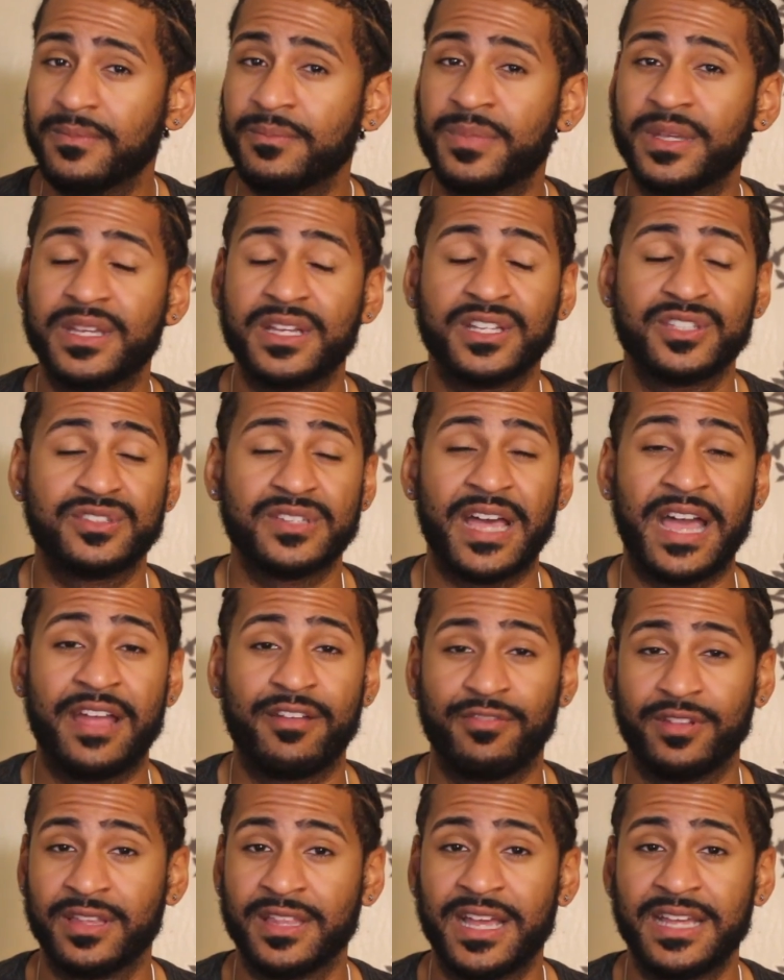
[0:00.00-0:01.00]
because I
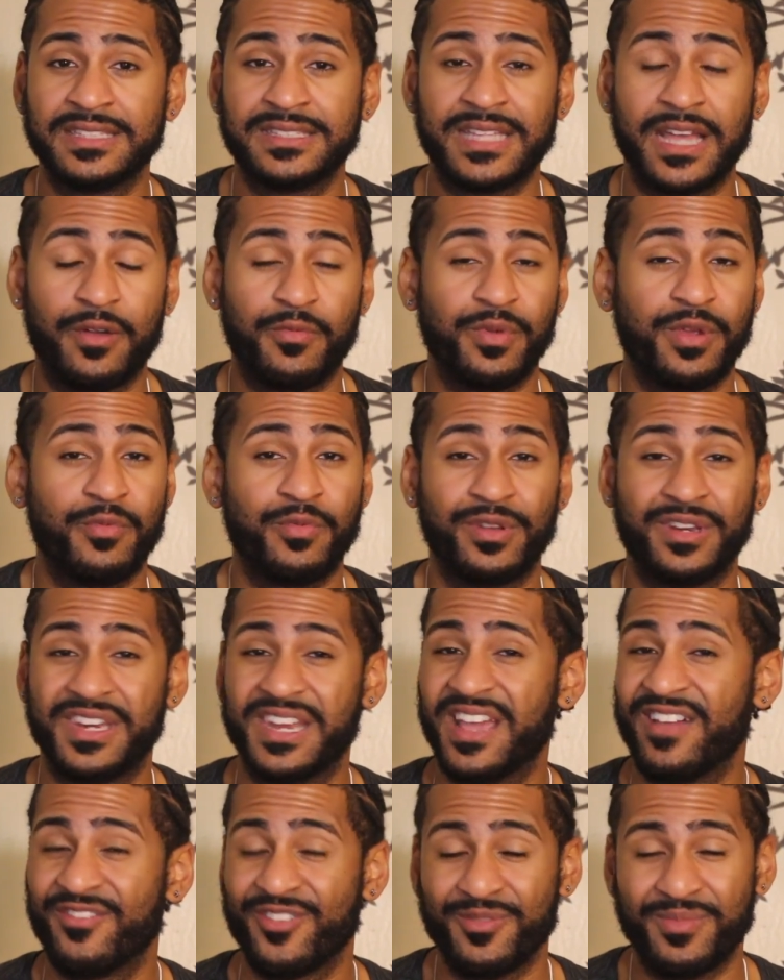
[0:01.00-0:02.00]
realized that we would
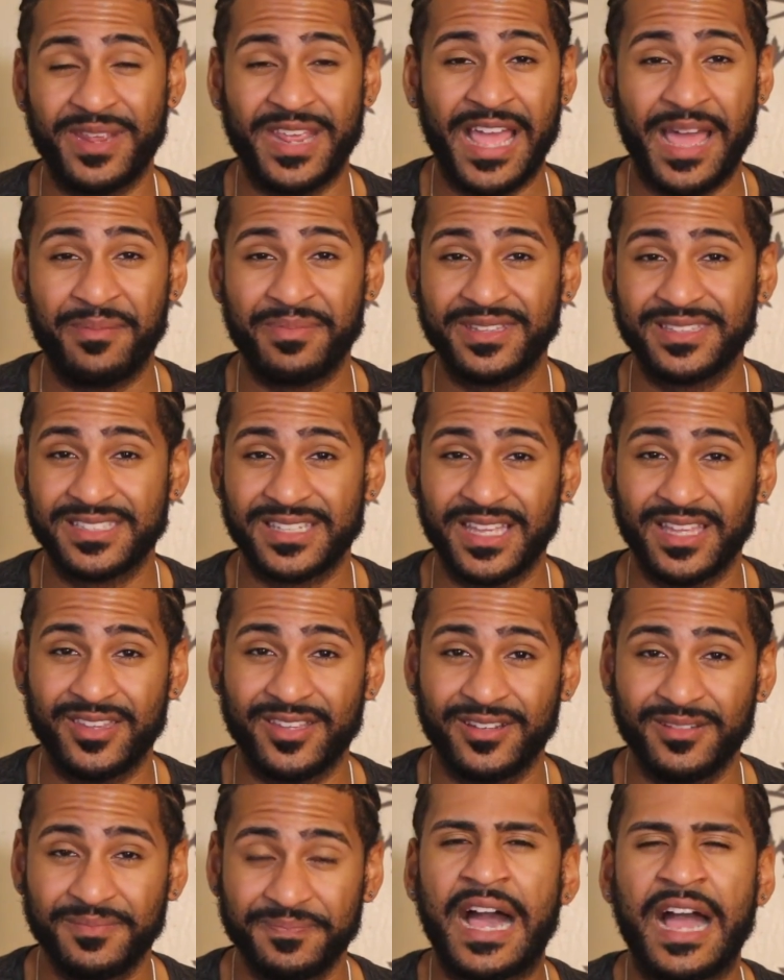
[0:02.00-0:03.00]
never be happy together.